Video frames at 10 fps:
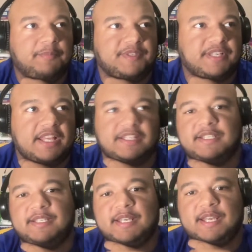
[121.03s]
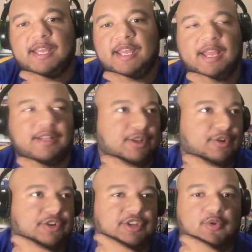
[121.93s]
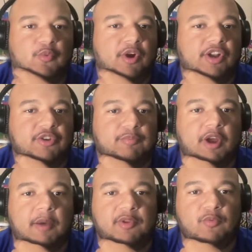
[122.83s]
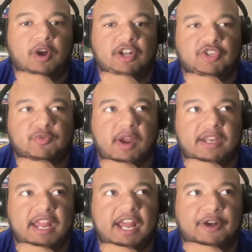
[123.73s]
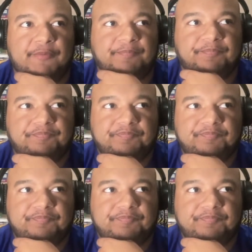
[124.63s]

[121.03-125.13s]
upsets, including the one you're probably watching right now.